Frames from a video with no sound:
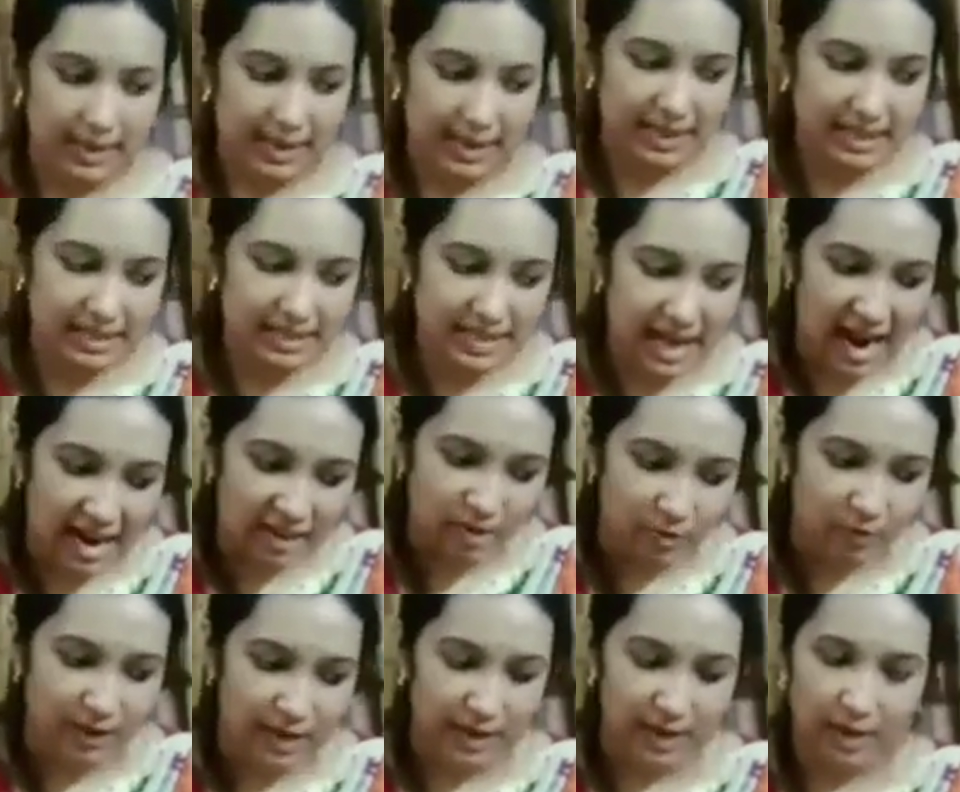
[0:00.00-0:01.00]
in that
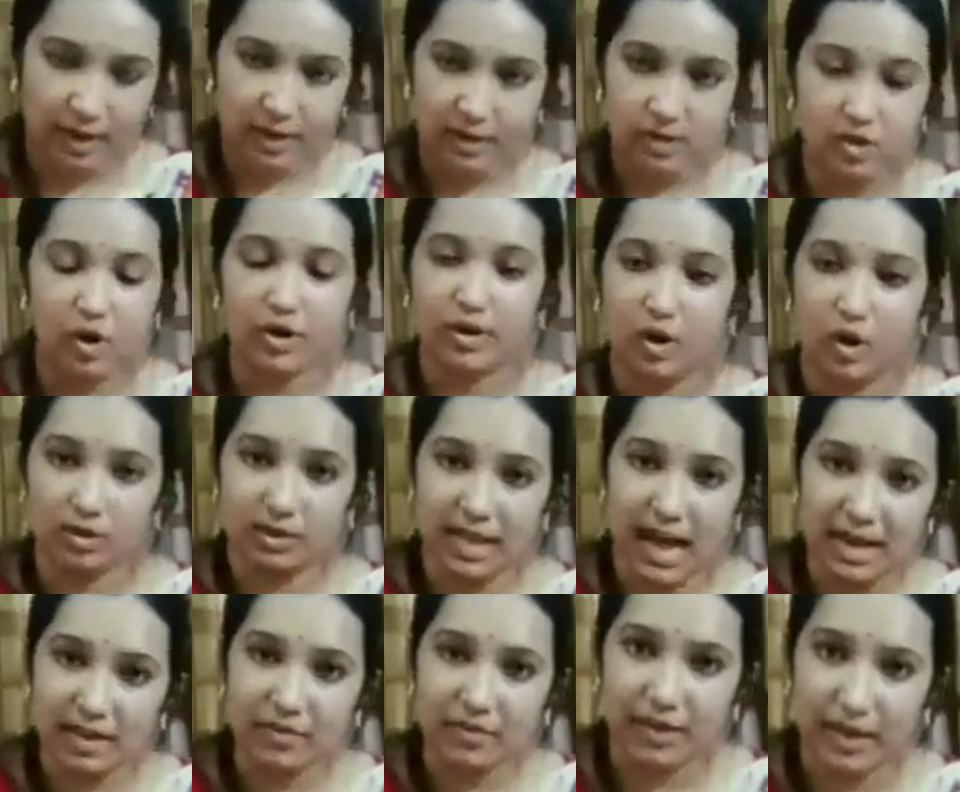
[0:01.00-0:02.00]
way, sorry, on
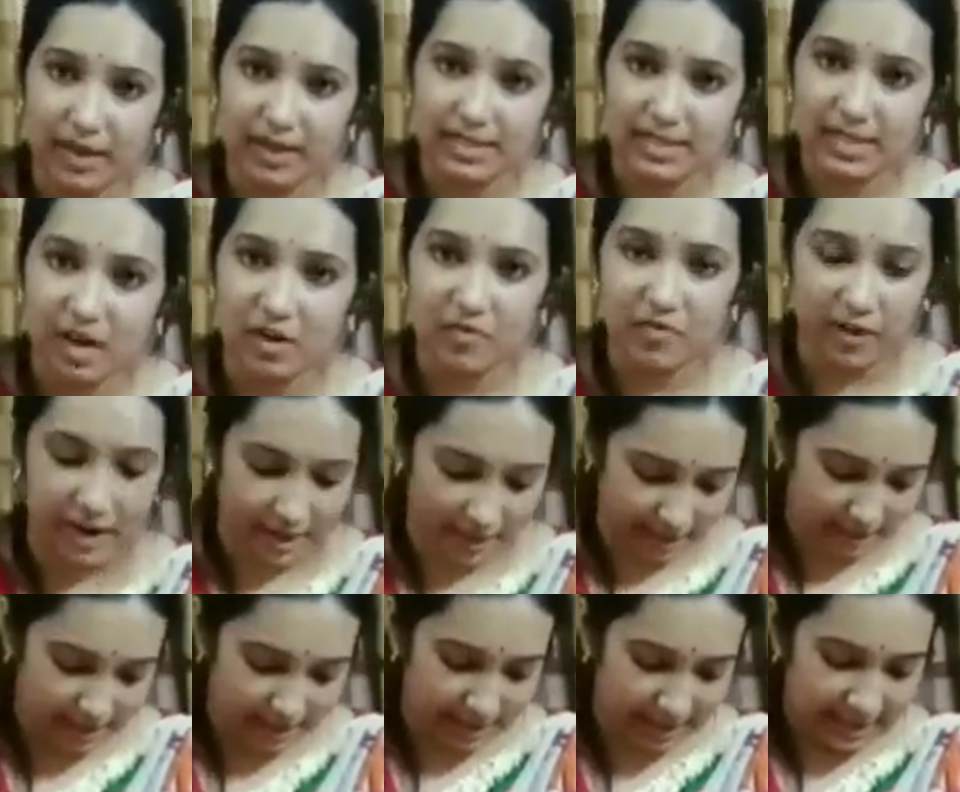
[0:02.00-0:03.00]
that way, somewhere,
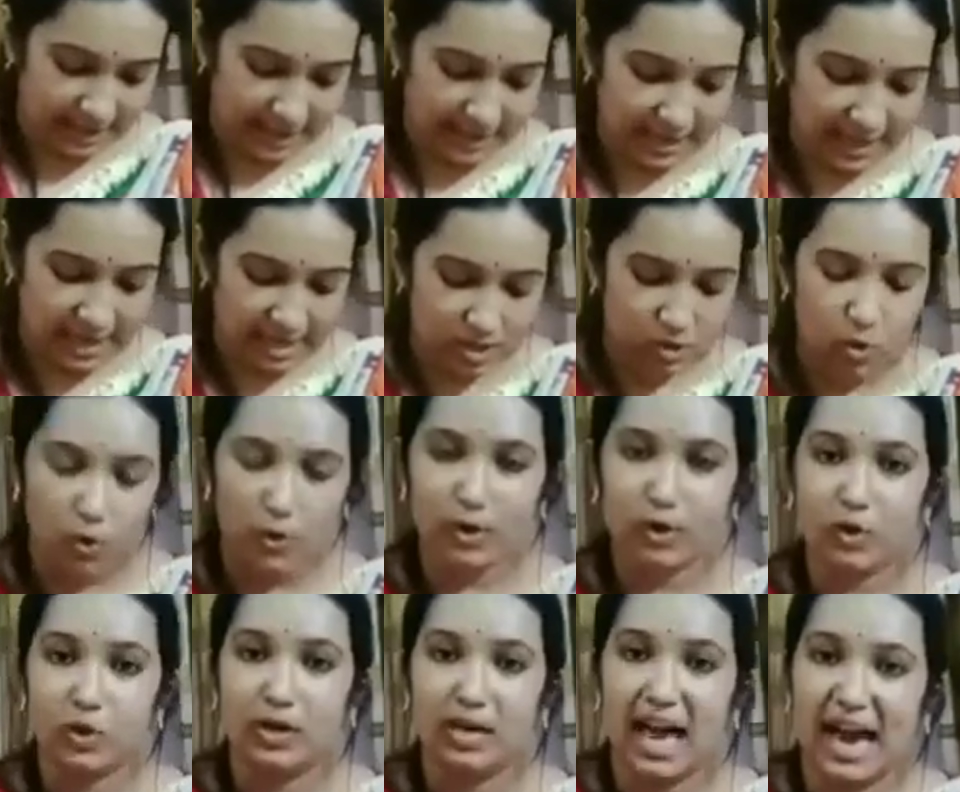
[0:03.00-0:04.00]
he is
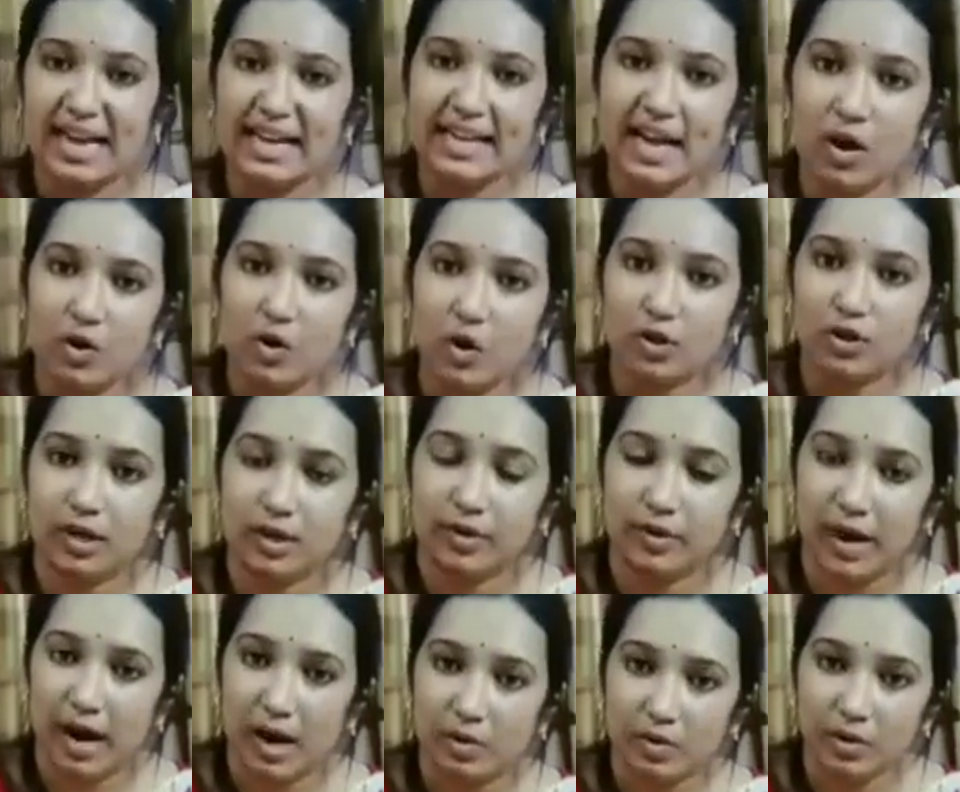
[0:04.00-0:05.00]
going to lie down on the
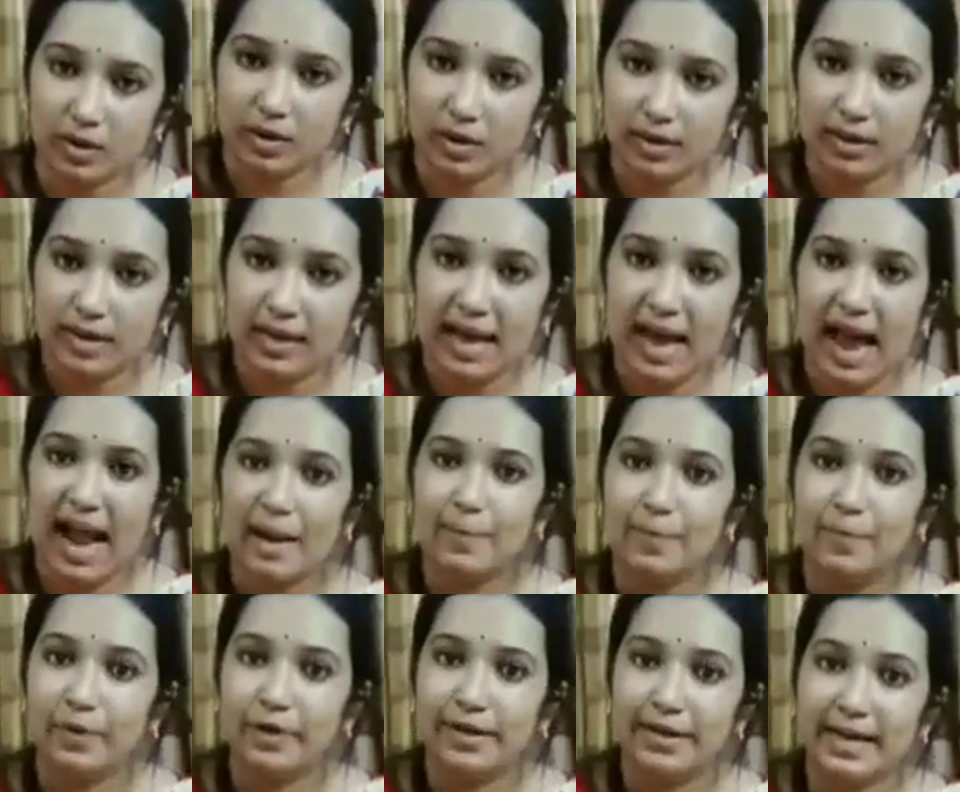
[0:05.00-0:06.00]
ground
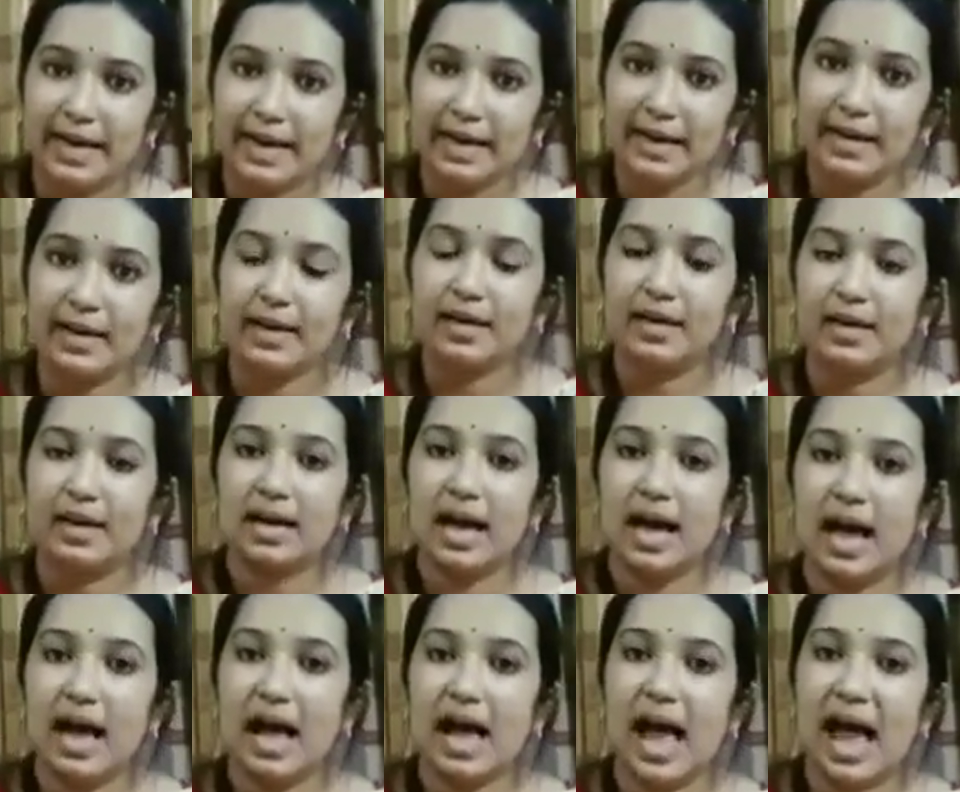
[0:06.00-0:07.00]
and pretend
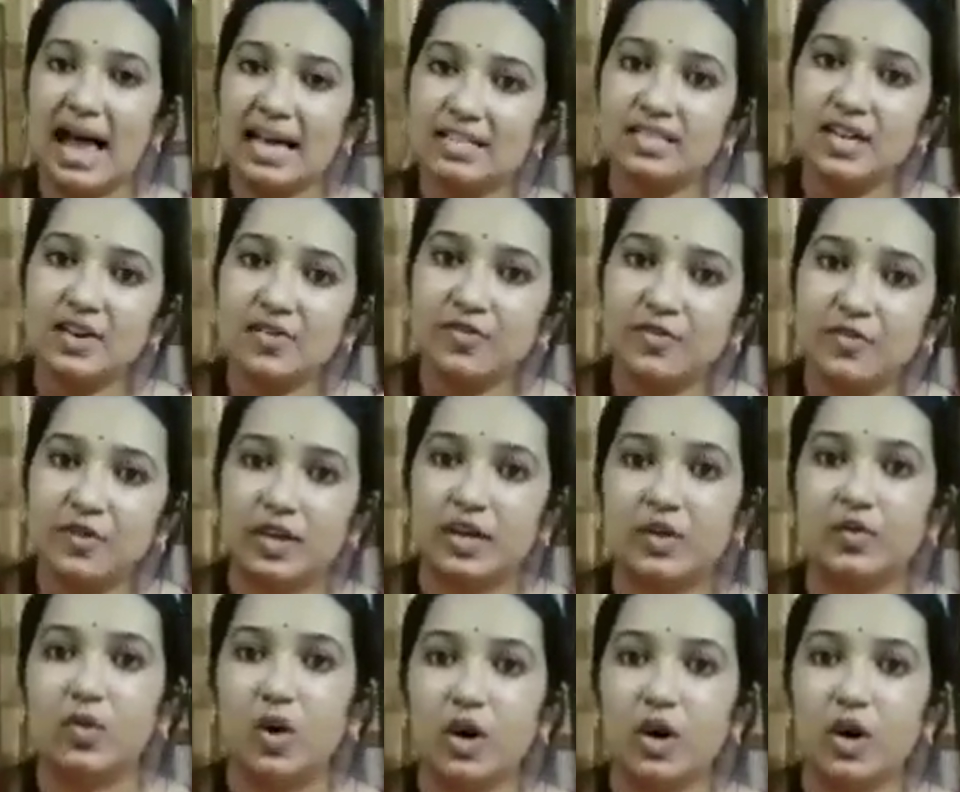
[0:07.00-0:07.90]
as if he